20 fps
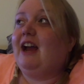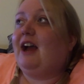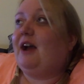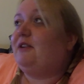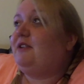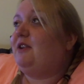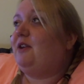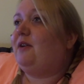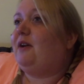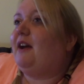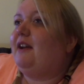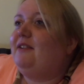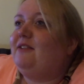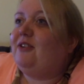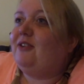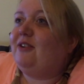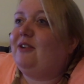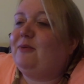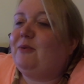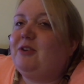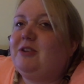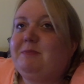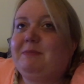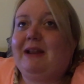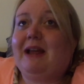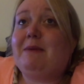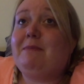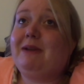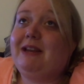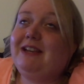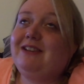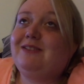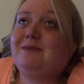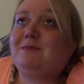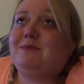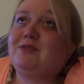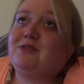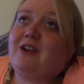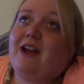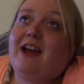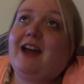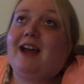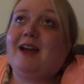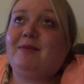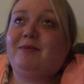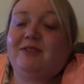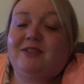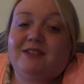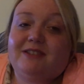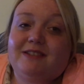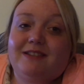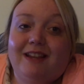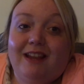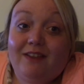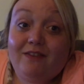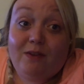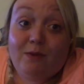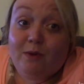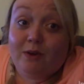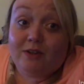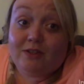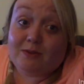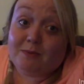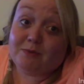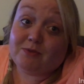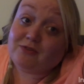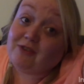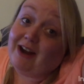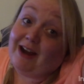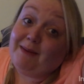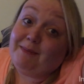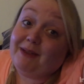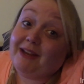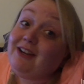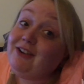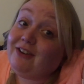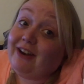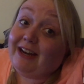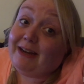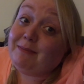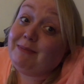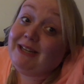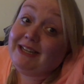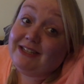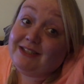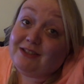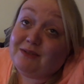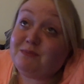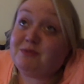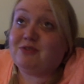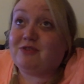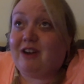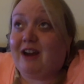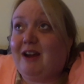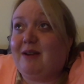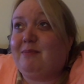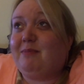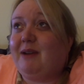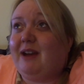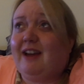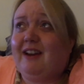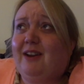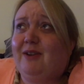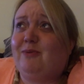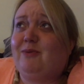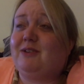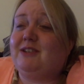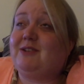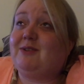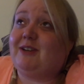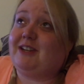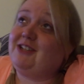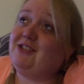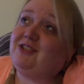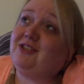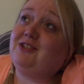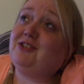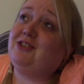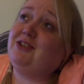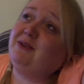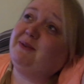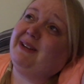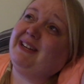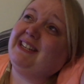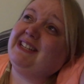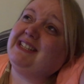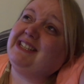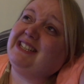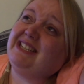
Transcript: I don't want to be like, please subscribe, because if you want to subscribe, then great, please subscribe, but I don't want to ask you to do it.